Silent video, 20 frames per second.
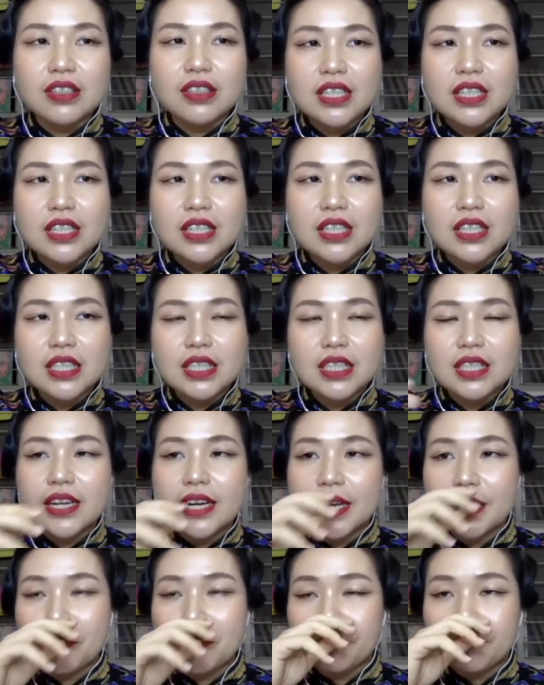It's
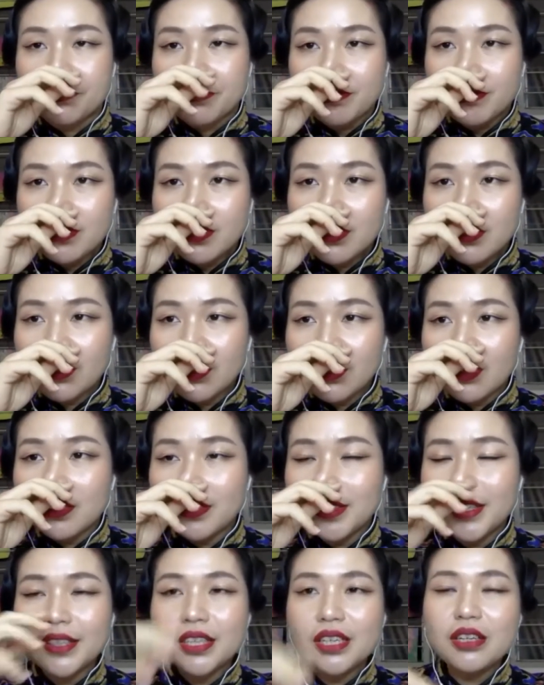like
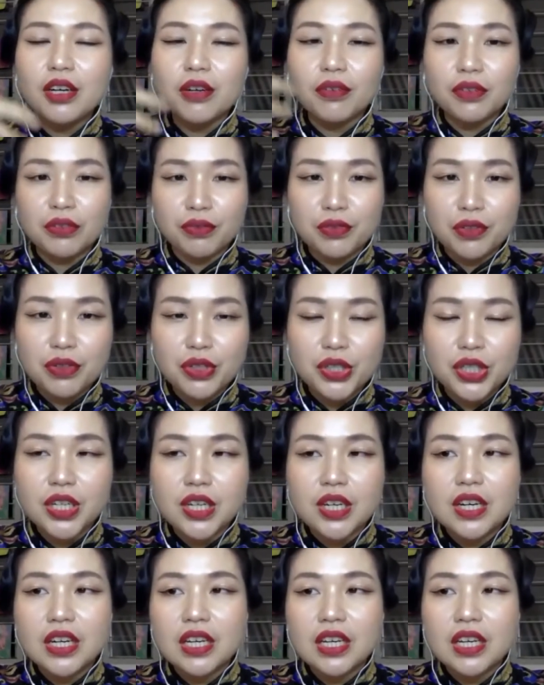thinking of the future.